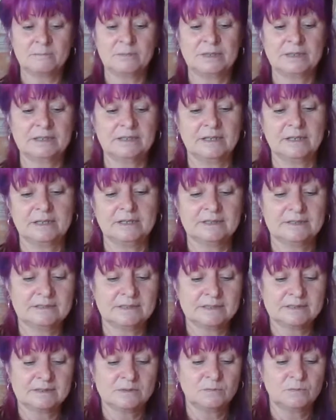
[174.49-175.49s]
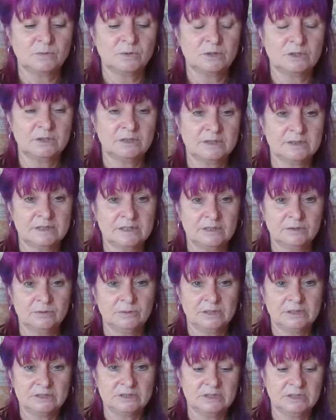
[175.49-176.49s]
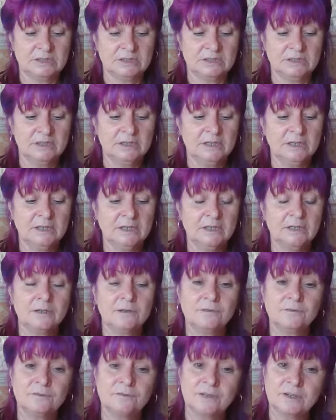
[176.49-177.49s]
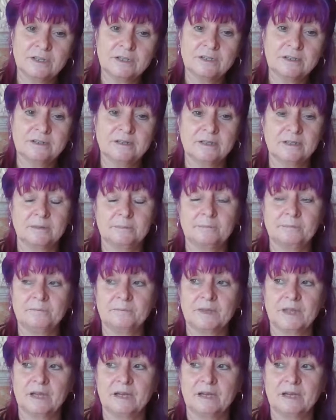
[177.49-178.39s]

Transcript: But it doesn't work like that. You actually feed them,